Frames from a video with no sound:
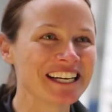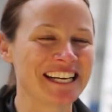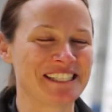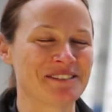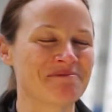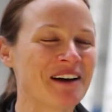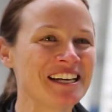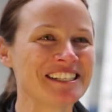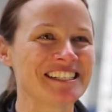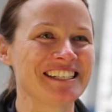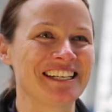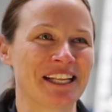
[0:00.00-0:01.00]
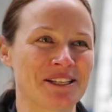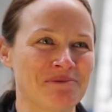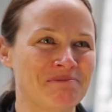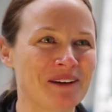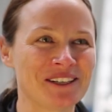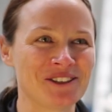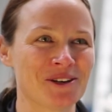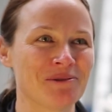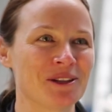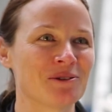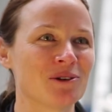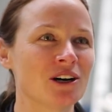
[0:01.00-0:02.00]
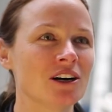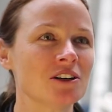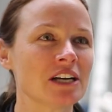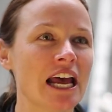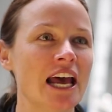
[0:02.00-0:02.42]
It's amazing. It's the best job in the world.